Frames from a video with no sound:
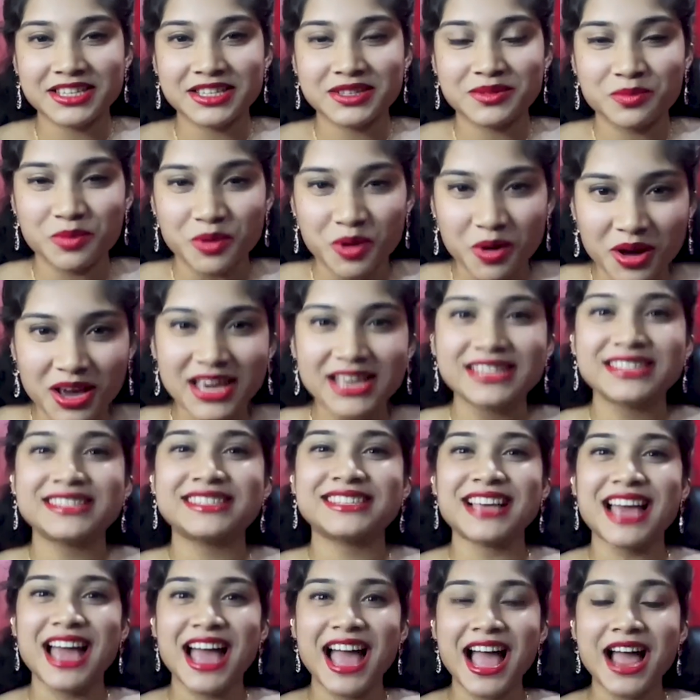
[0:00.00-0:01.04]

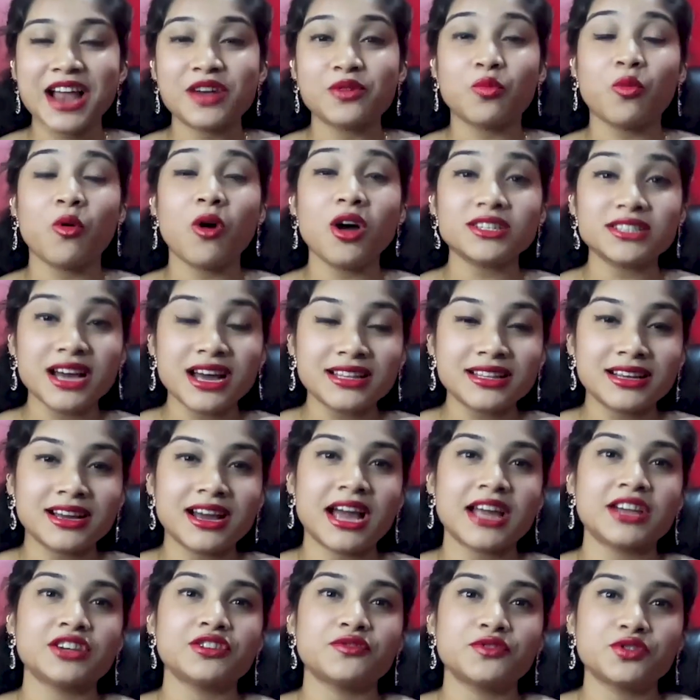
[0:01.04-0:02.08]
exploits? And what are the
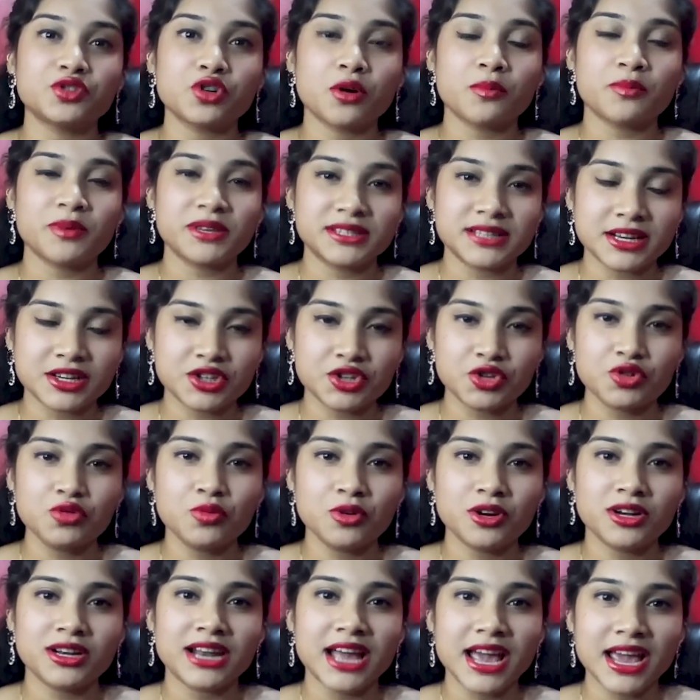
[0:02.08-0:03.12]
kind of topics that you
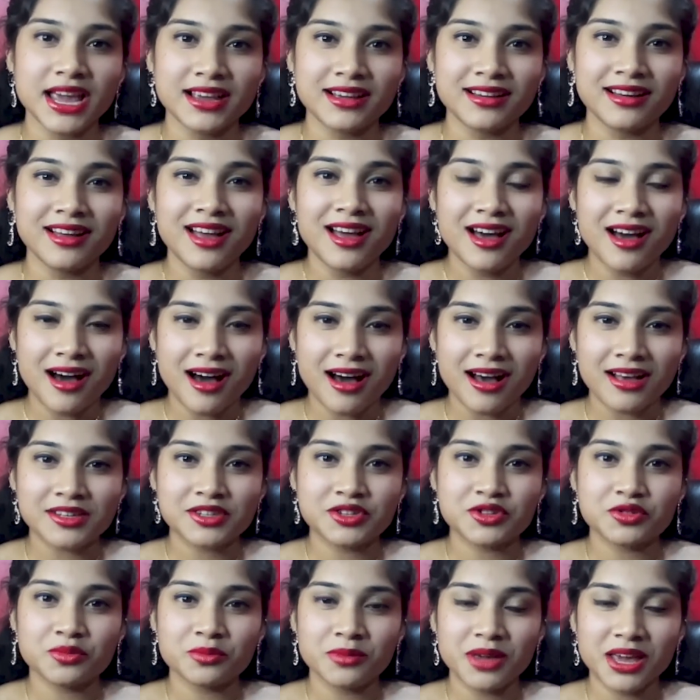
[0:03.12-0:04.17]
would like
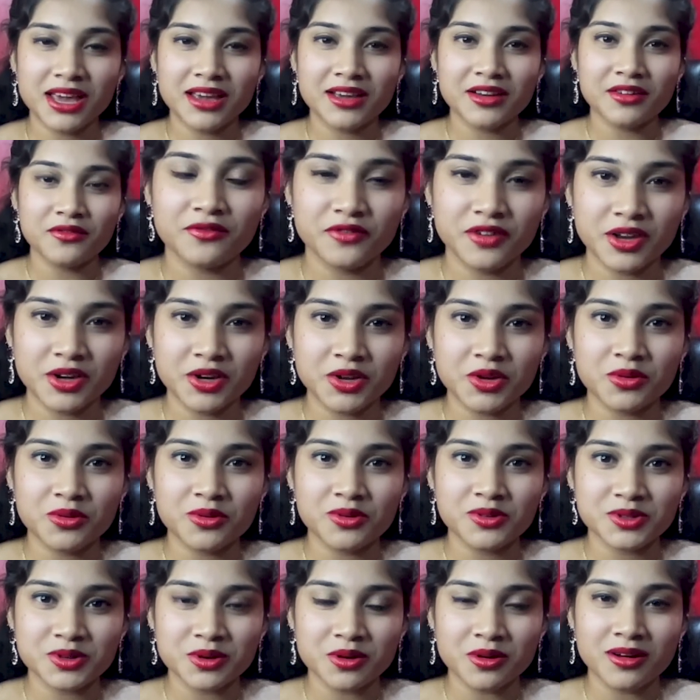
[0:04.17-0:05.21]
us to make
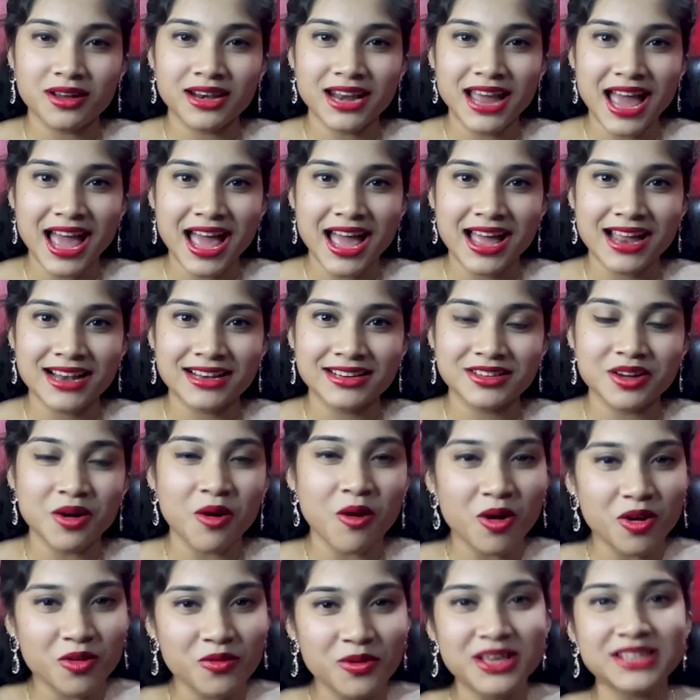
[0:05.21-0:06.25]
videos on? And
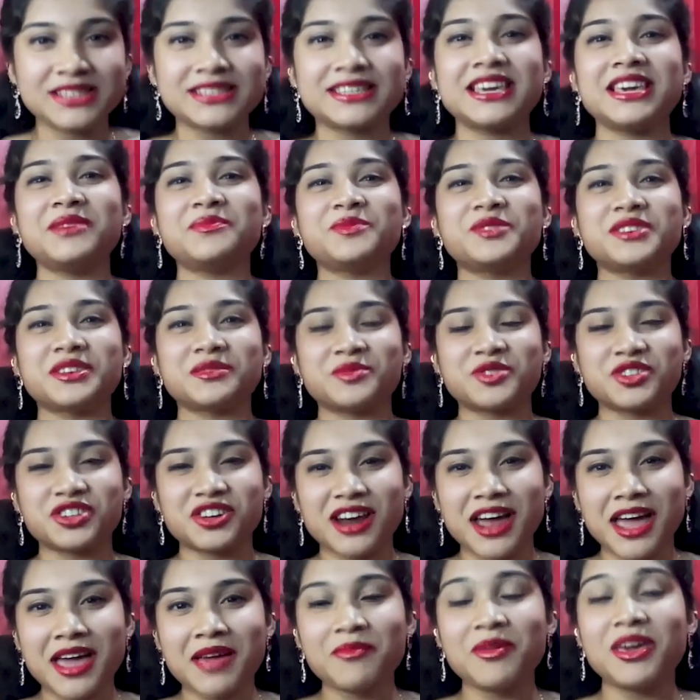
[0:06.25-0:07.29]
always keep
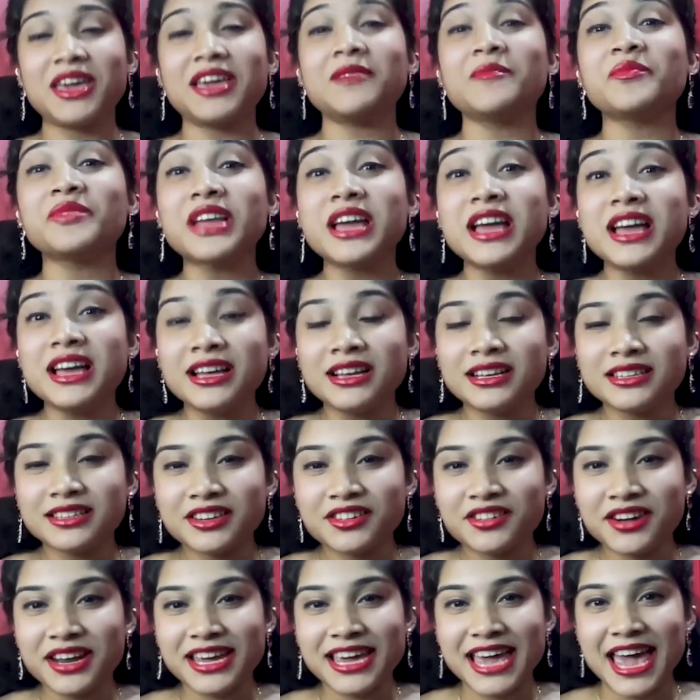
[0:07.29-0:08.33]
subscribing
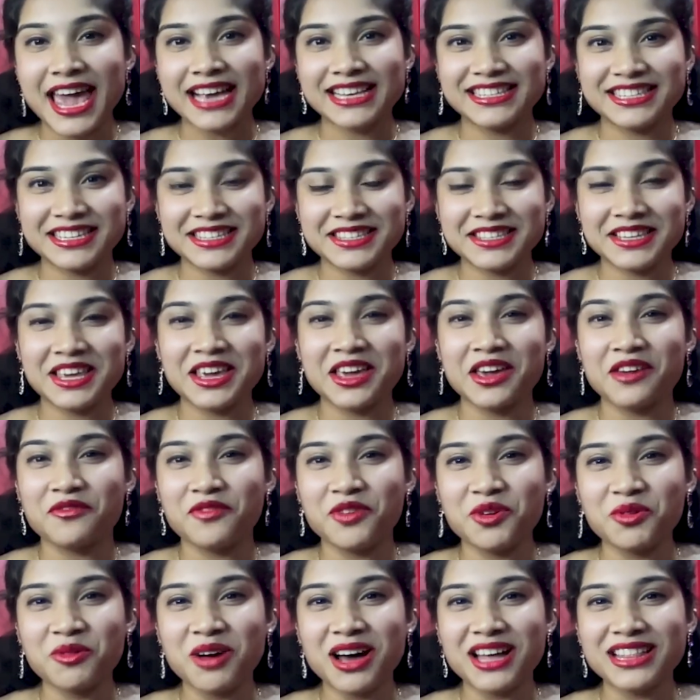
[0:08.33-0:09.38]
CricXtasy.
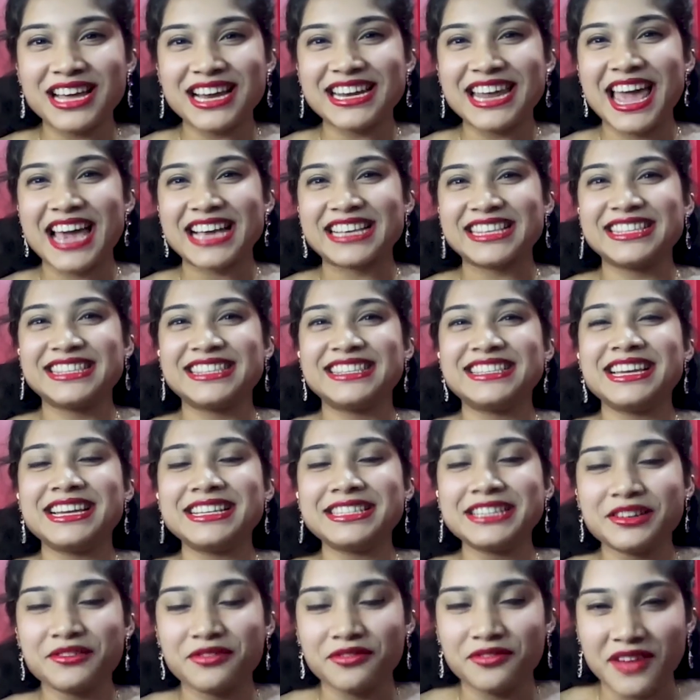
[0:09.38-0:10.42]
If you are that
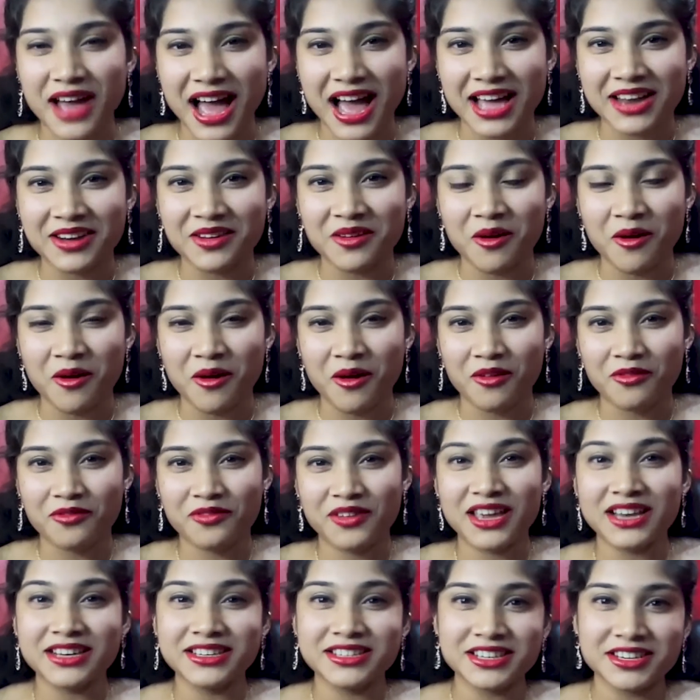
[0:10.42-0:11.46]
ecstatic fan
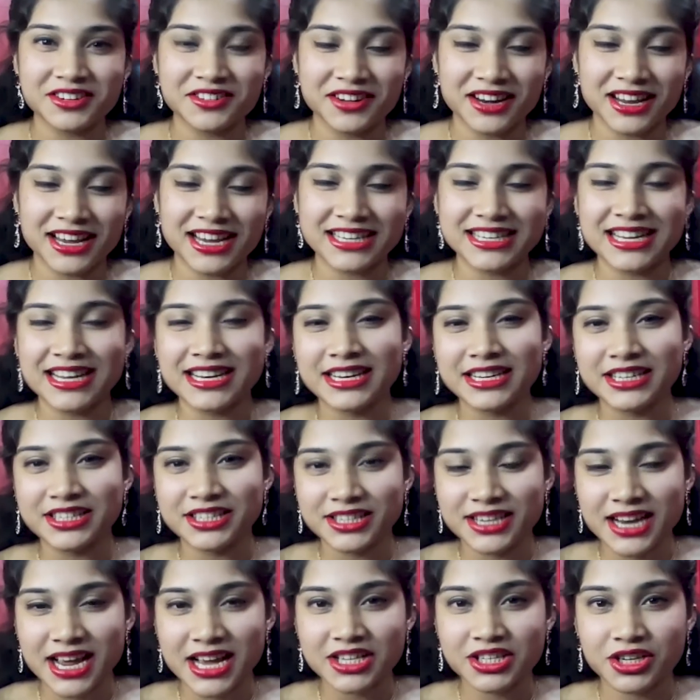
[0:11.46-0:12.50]
of Indian cricket and
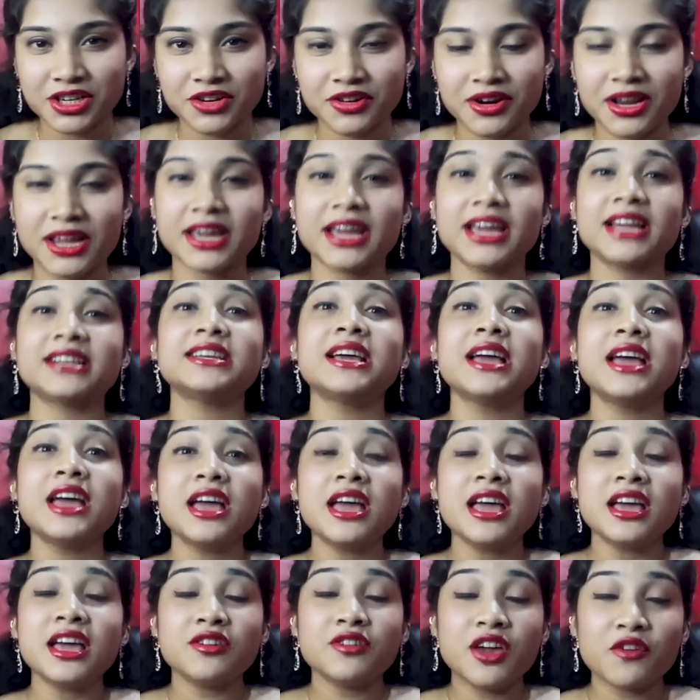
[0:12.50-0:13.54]
international cricket,
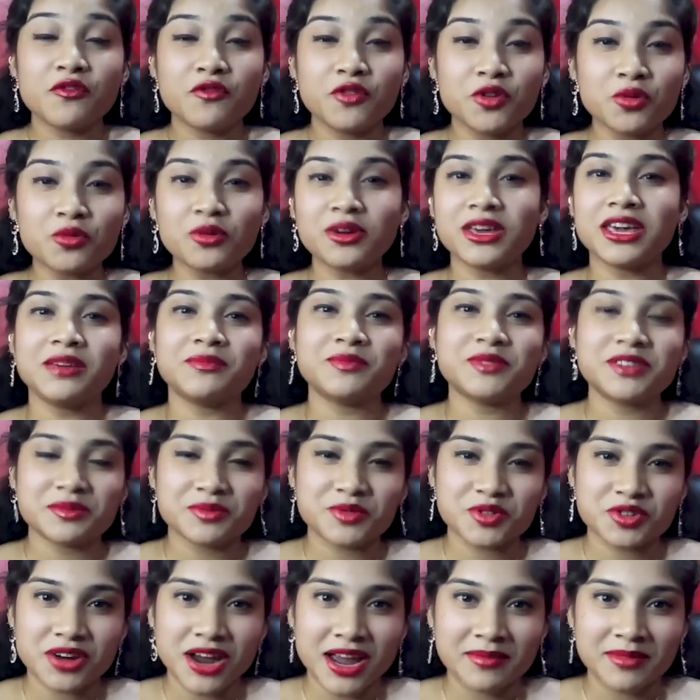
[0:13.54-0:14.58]
if you keep
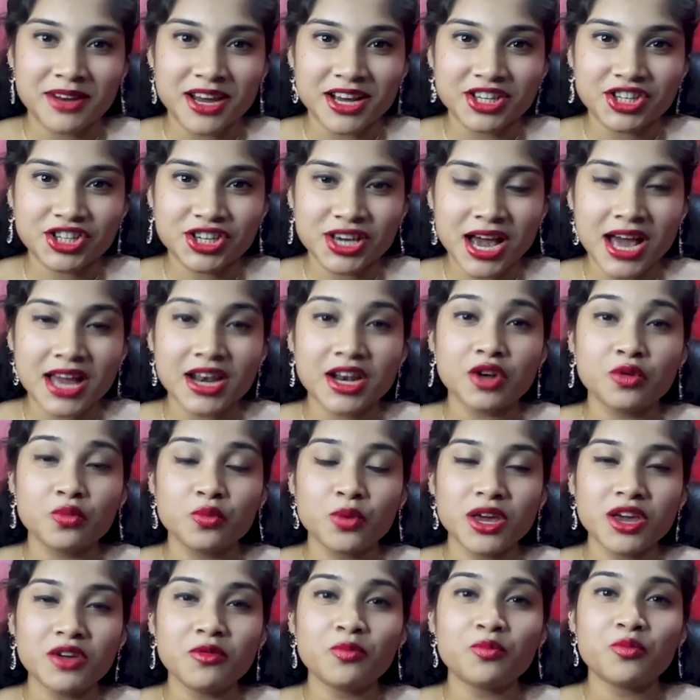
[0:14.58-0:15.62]
subscribed our channel,
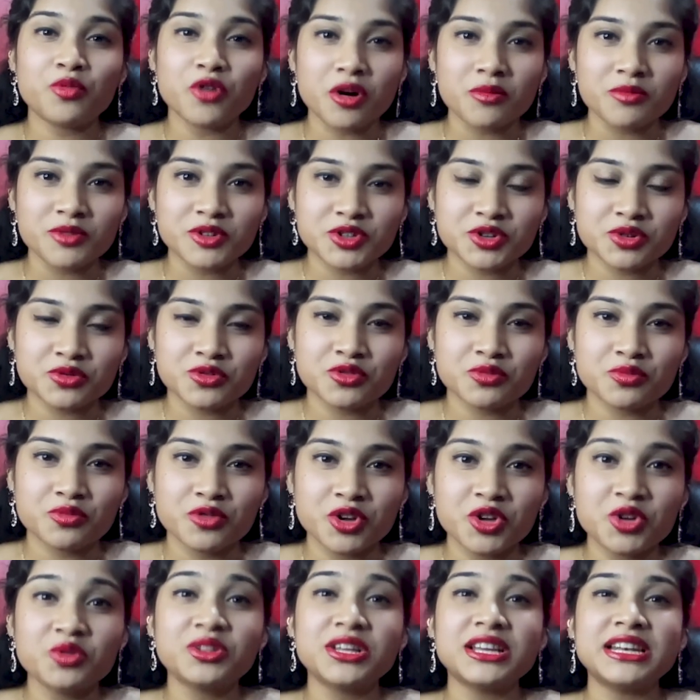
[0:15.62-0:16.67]
we promise you to
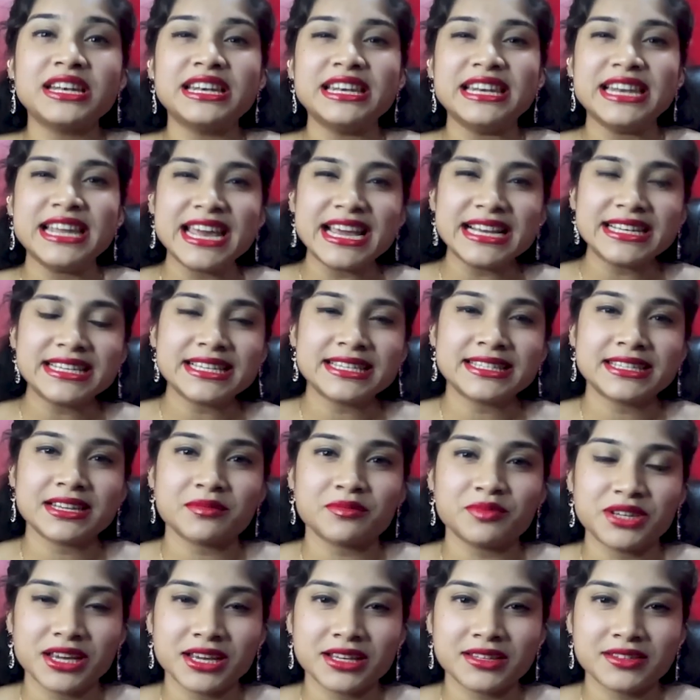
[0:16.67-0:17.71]
bring you the latest
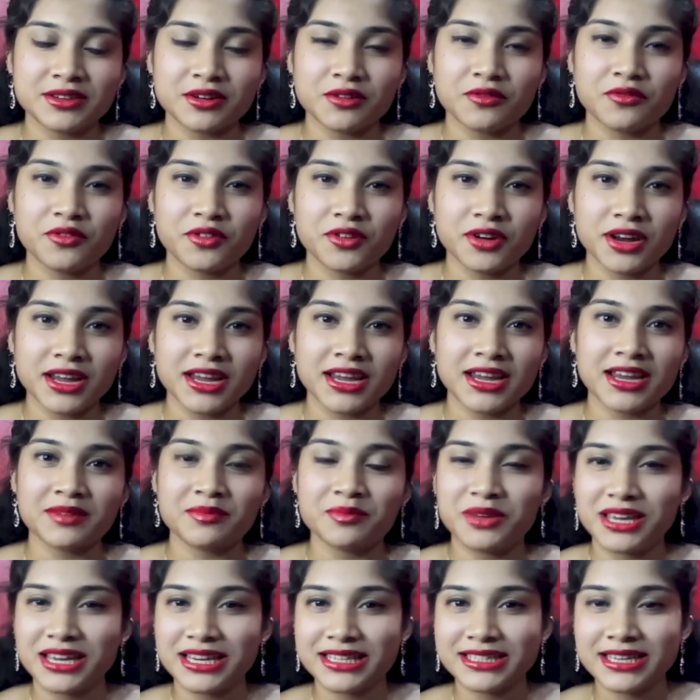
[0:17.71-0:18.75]
updates of
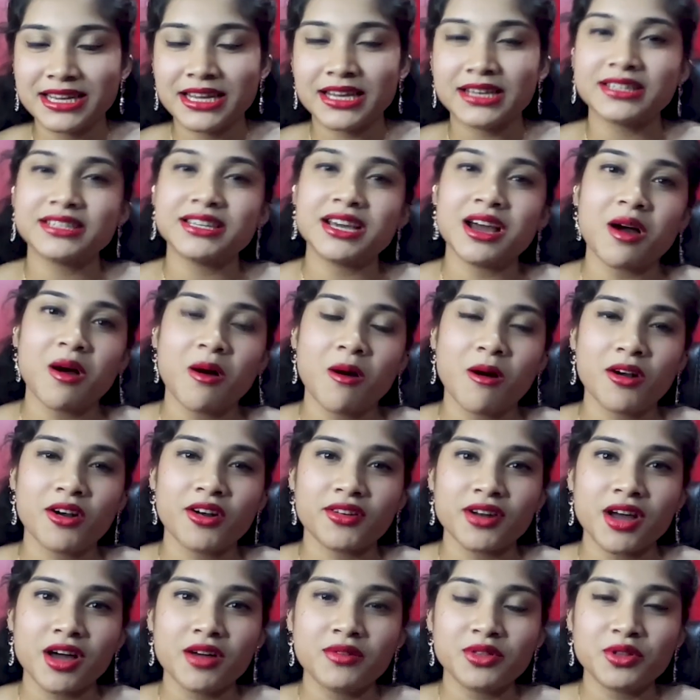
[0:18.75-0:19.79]
cricket, be it India or
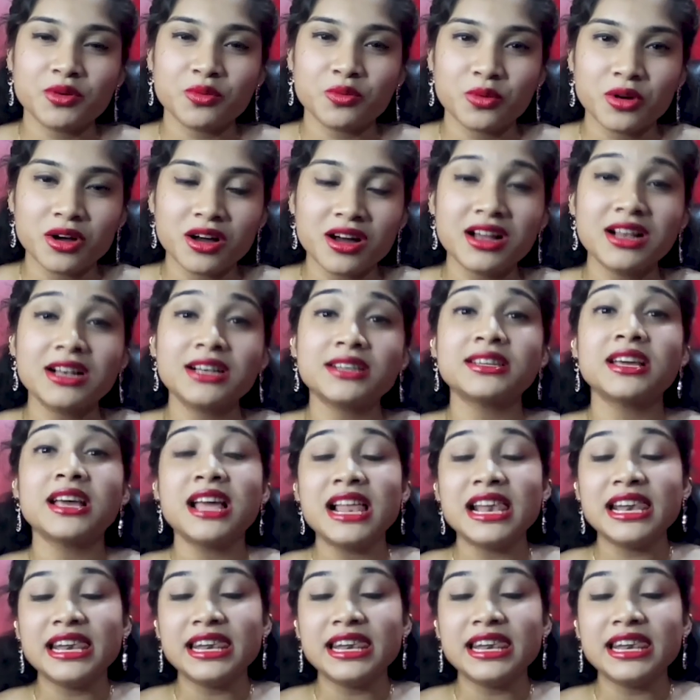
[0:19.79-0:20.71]
around the world.